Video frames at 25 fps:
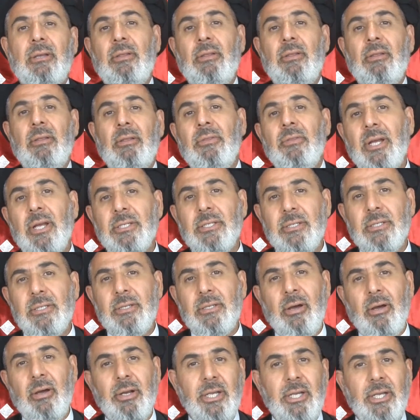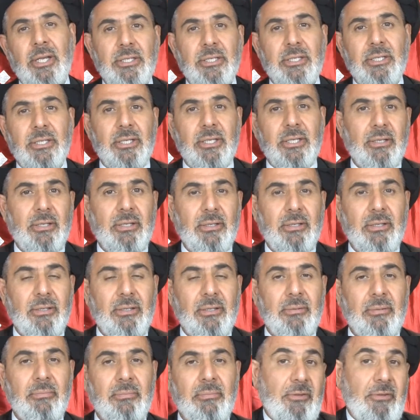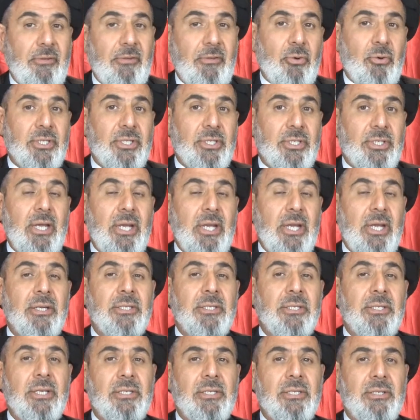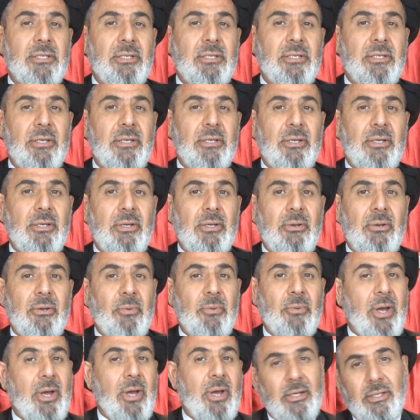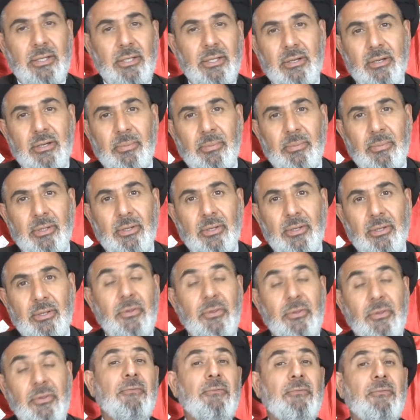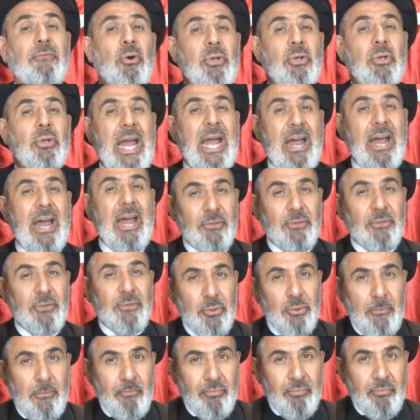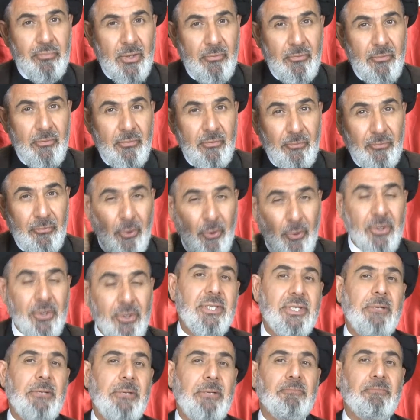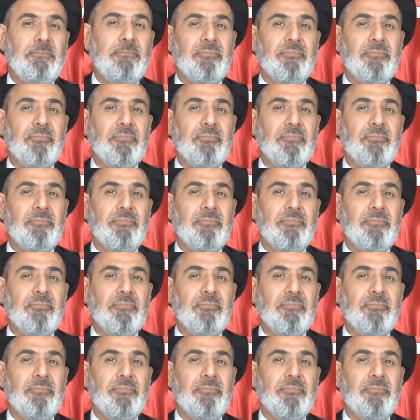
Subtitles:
the rest are easy. But if Hussein resists, we are in trouble. Therefore, you have to force him.